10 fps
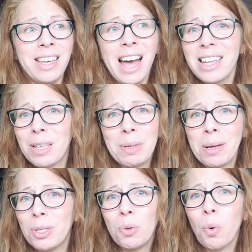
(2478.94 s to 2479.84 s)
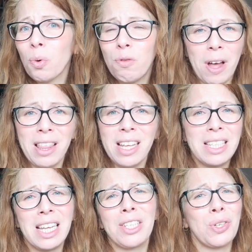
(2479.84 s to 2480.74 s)
yeah, sometimes you won't find
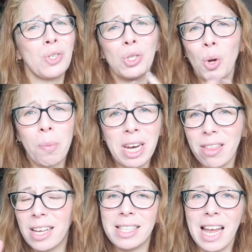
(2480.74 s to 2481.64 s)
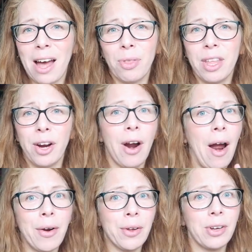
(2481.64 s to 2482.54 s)
these things. There's so many things out there.
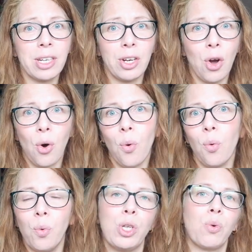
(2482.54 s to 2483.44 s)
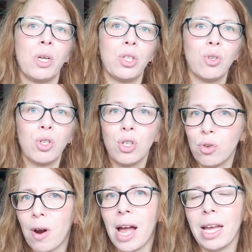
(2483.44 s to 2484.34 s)
How are you gonna know which ones you should
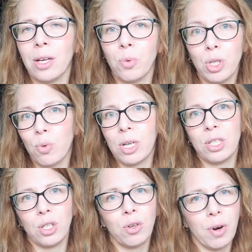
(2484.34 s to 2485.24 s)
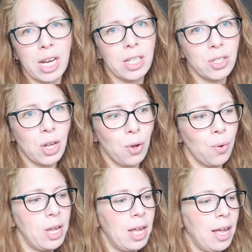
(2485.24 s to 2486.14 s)
try and which ones are great?
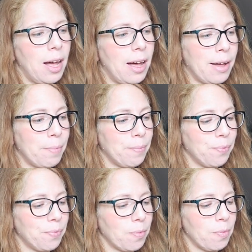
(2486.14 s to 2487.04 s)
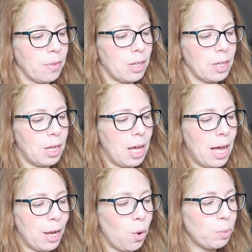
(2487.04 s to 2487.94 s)
So um,
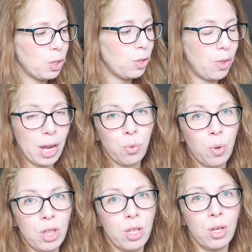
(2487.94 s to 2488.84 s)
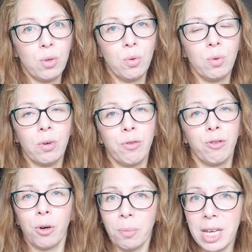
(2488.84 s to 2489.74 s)
I hope to do that with you.
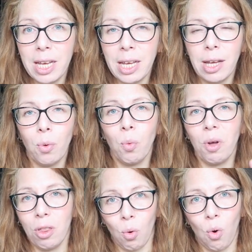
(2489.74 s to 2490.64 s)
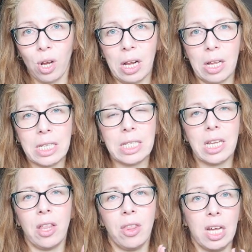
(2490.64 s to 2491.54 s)
For me, with
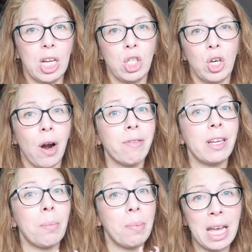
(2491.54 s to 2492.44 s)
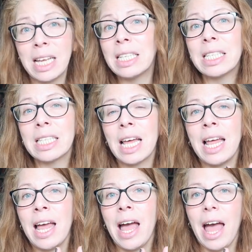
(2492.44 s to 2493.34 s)
oils, the Charvin paints,
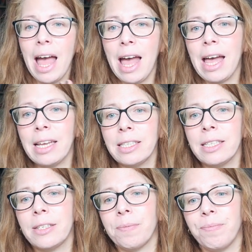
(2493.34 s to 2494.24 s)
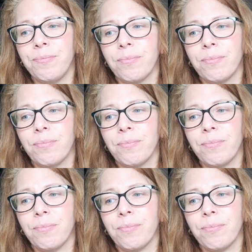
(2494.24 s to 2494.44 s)
and